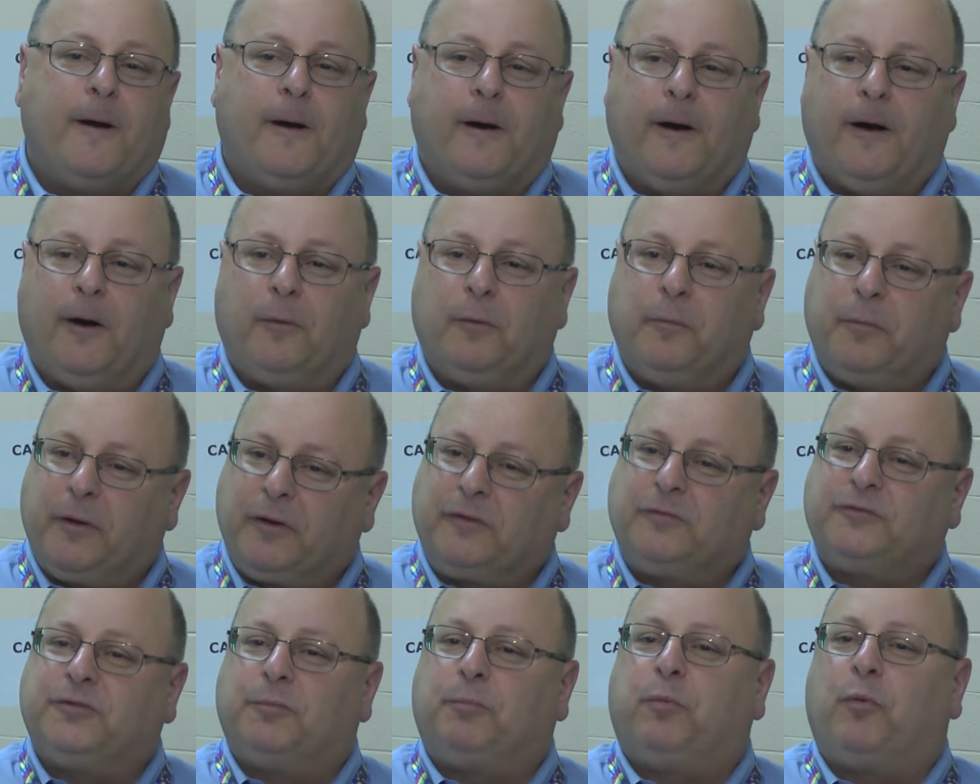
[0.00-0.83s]
We're a
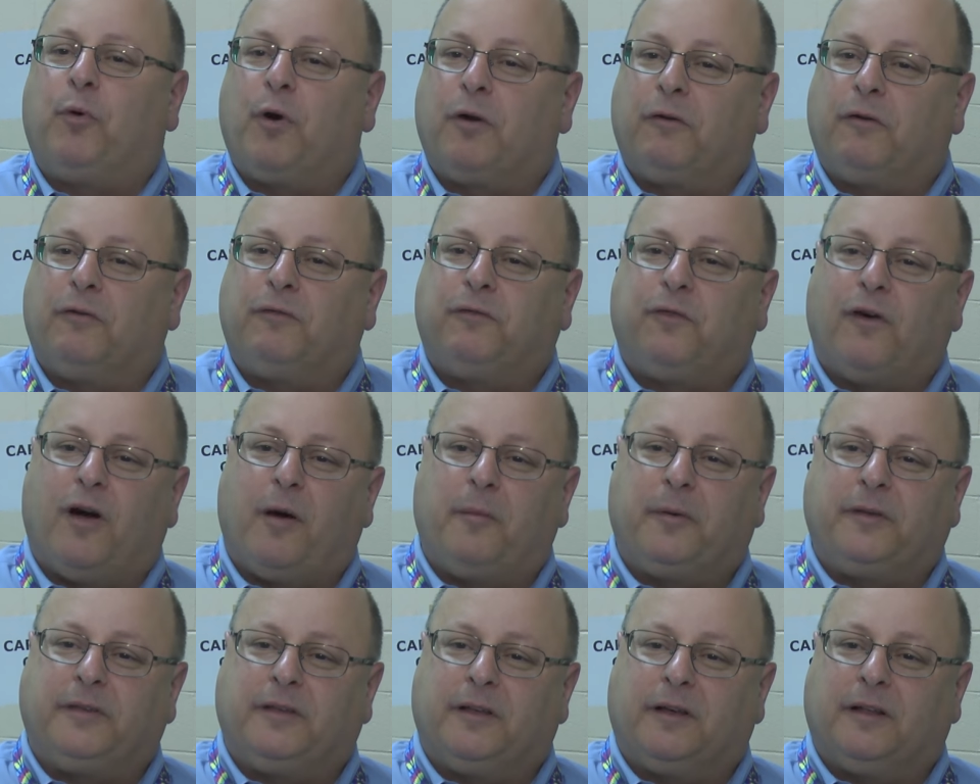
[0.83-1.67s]
big supporter of
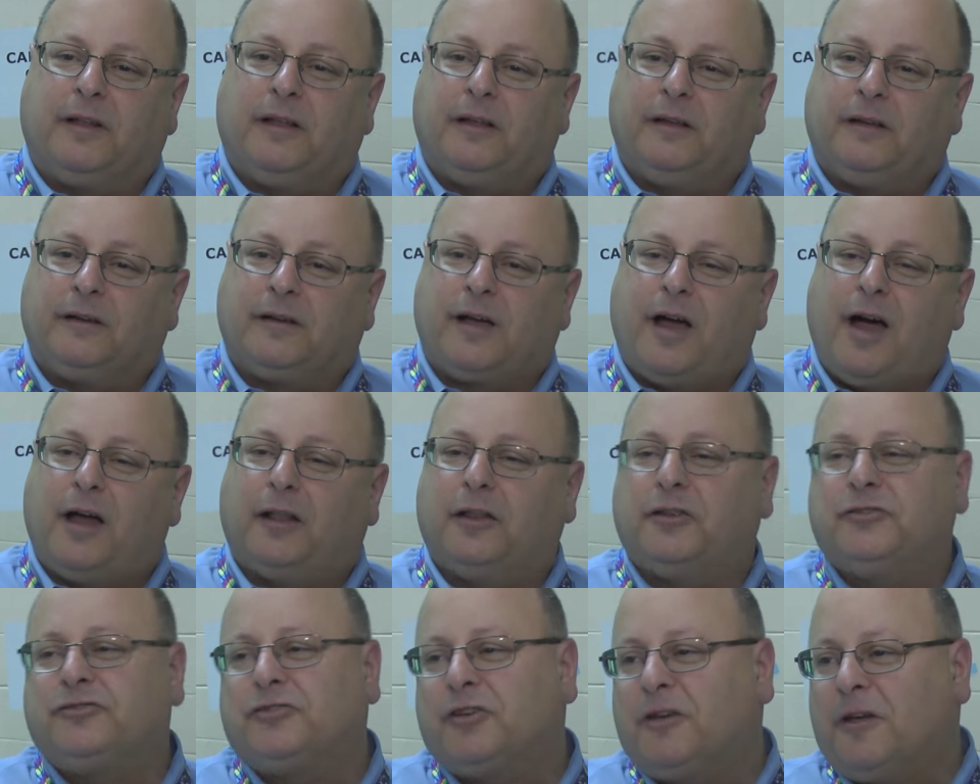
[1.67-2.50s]
Farmingdale
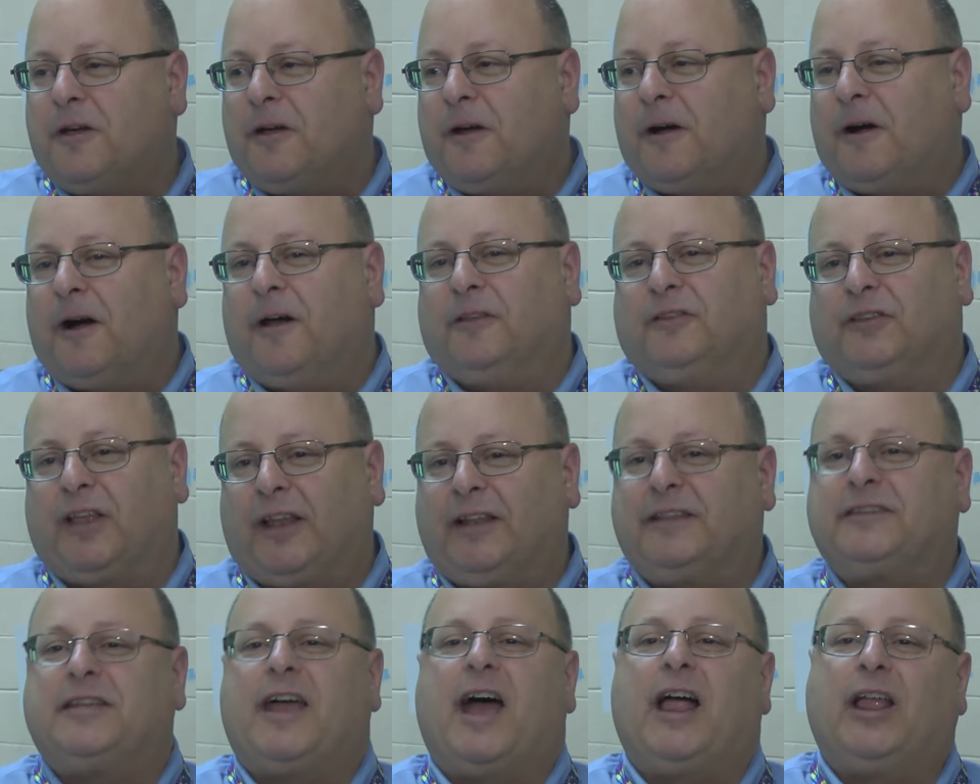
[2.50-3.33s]
College. There's a
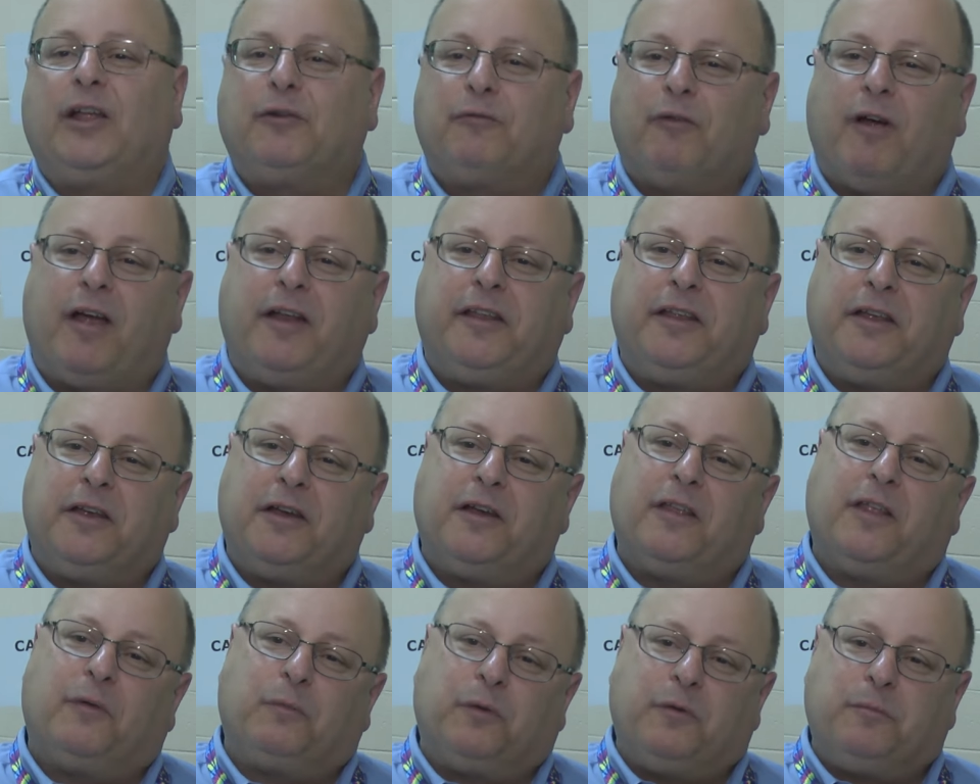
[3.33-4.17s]
lot of talent right
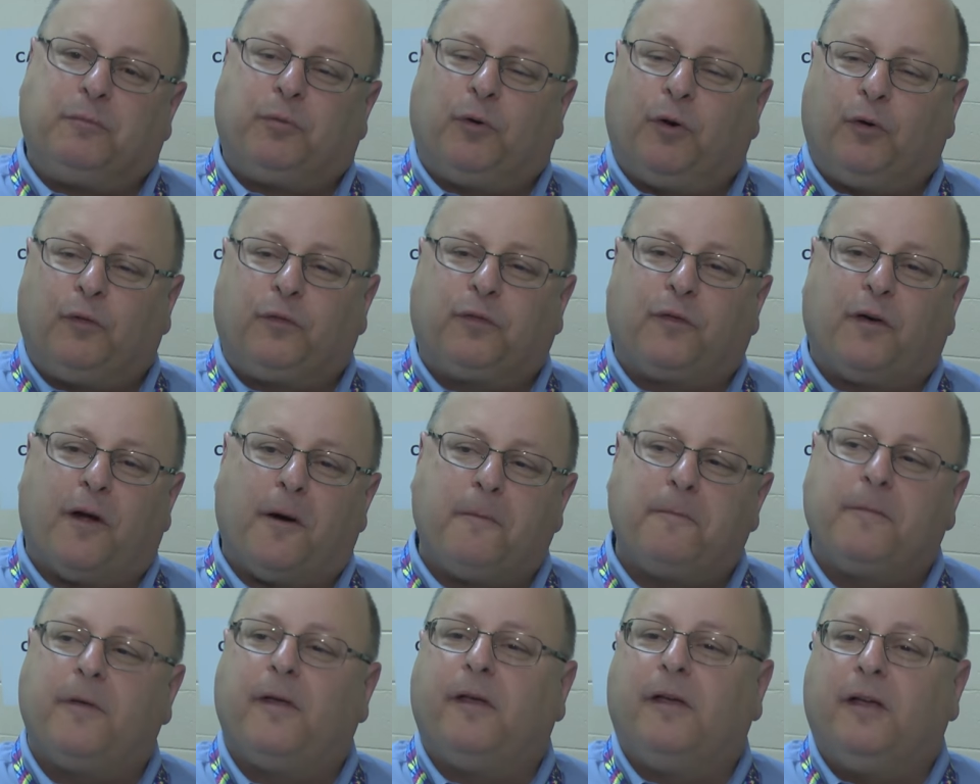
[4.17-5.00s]
here that we pull
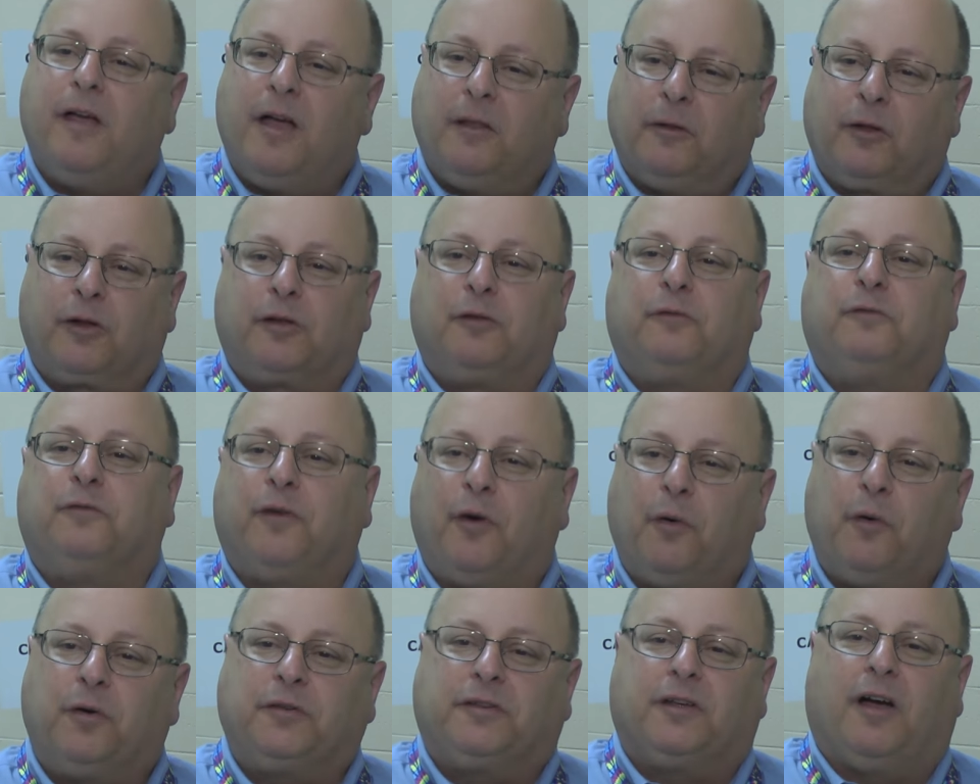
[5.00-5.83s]
from, and looking
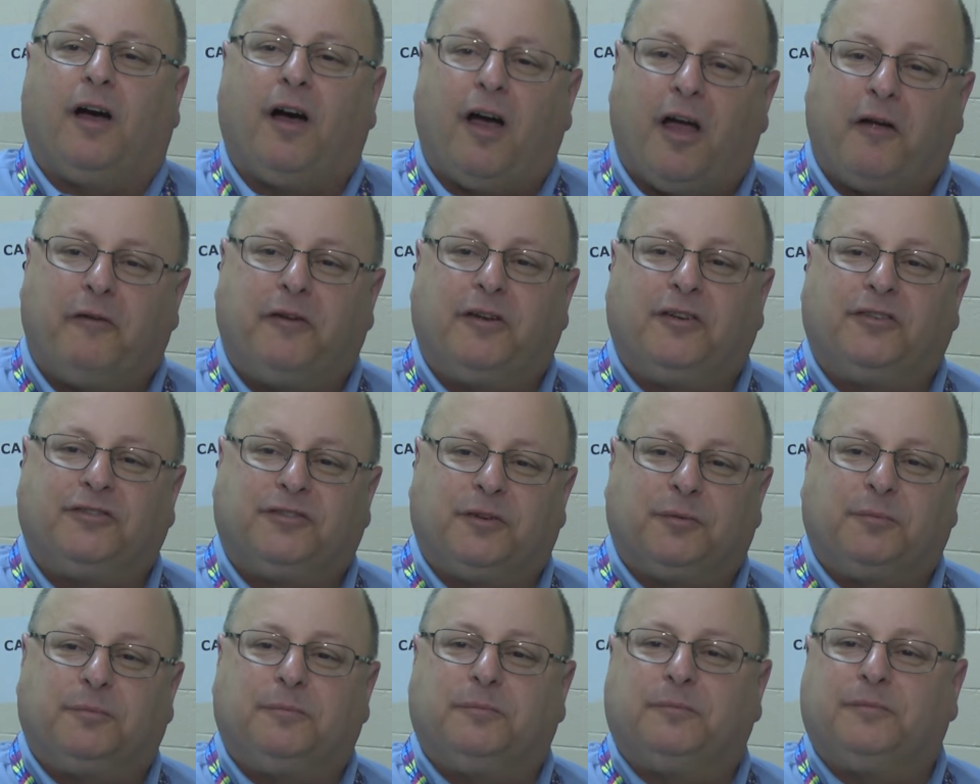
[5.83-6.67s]
forward to hiring
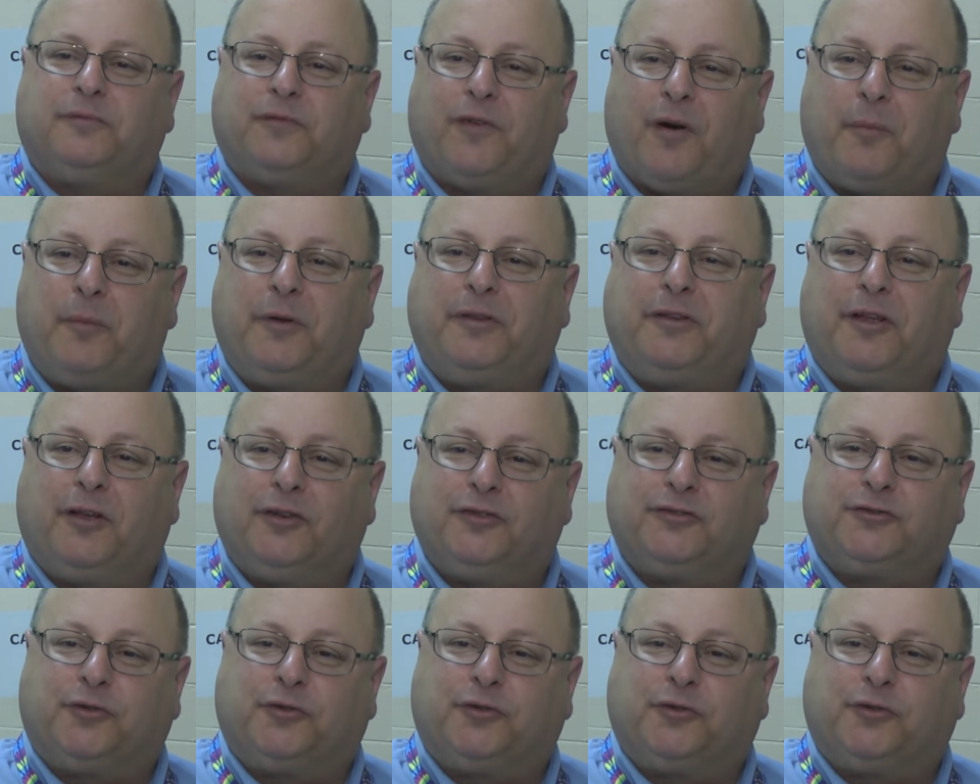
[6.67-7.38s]
some Farmingdale